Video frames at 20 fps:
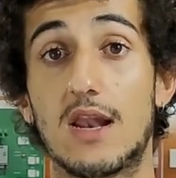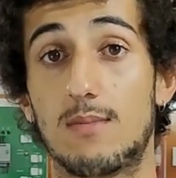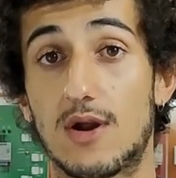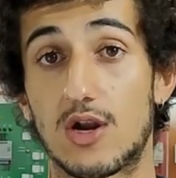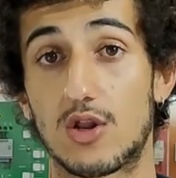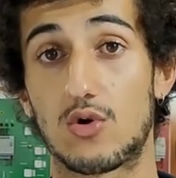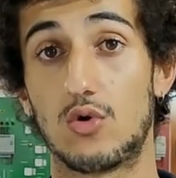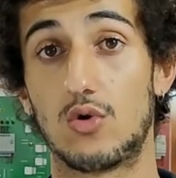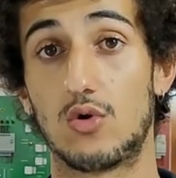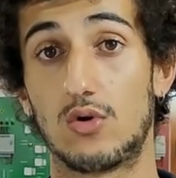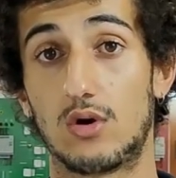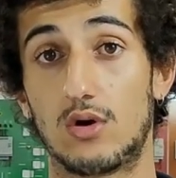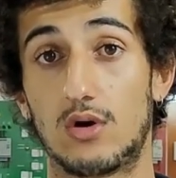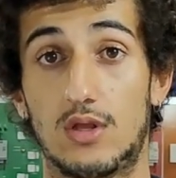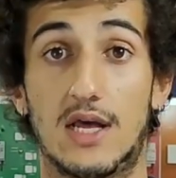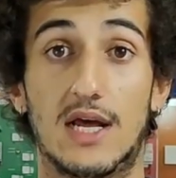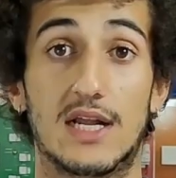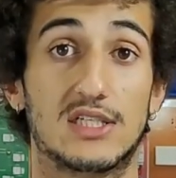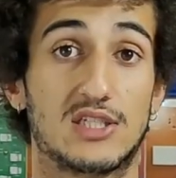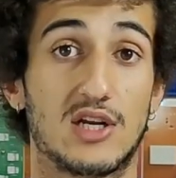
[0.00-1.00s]
The
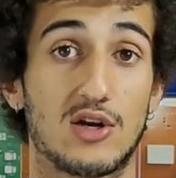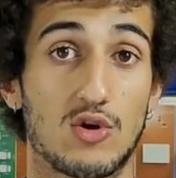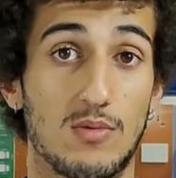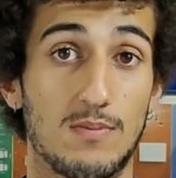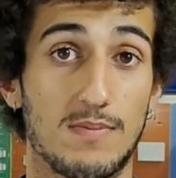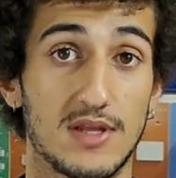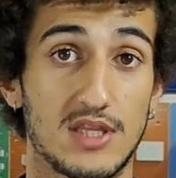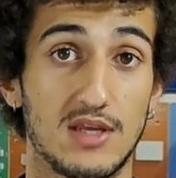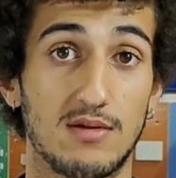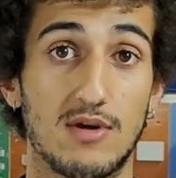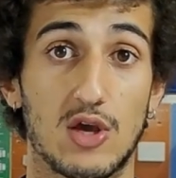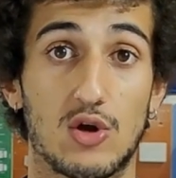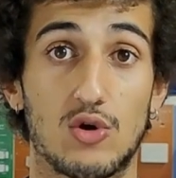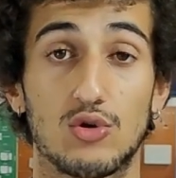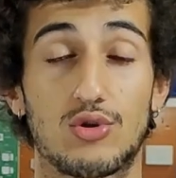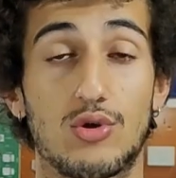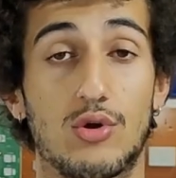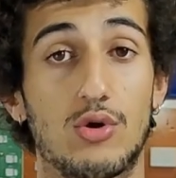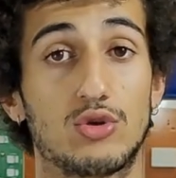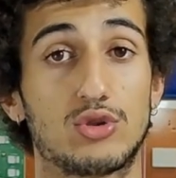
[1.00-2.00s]
framework, being compatible
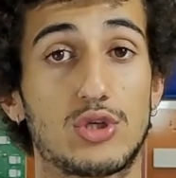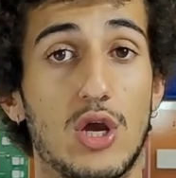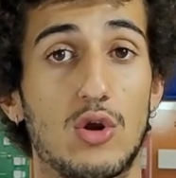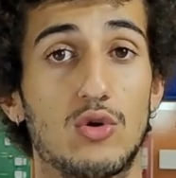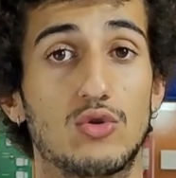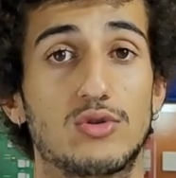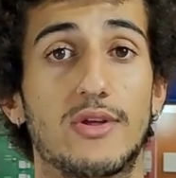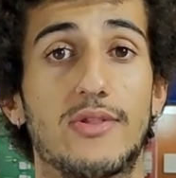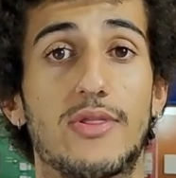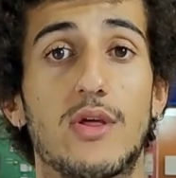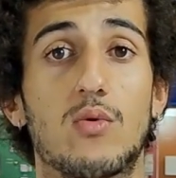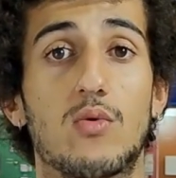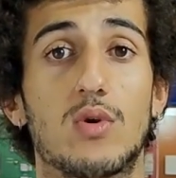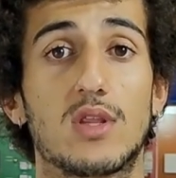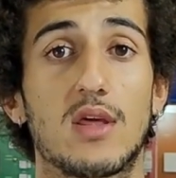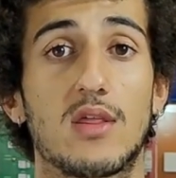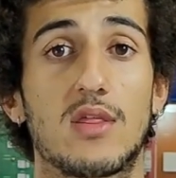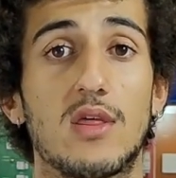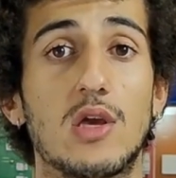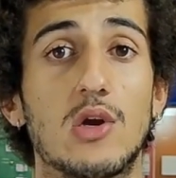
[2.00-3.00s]
with all exclusive
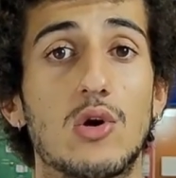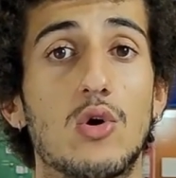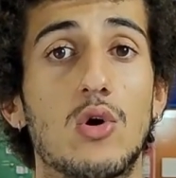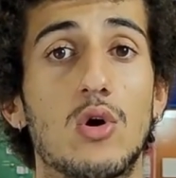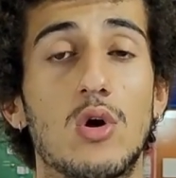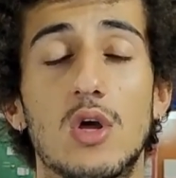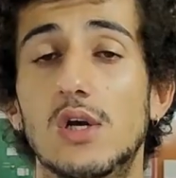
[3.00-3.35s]
55,